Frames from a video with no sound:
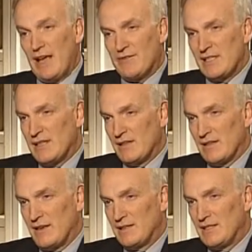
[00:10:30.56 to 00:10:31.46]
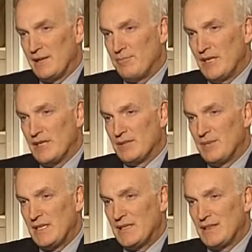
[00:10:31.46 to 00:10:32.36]
you have to sell the concept, because
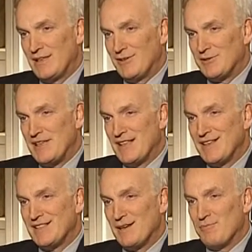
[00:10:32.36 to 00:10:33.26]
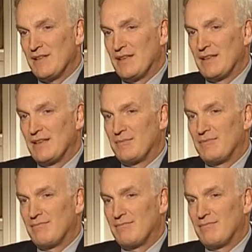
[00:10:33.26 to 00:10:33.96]
basically you're selling something that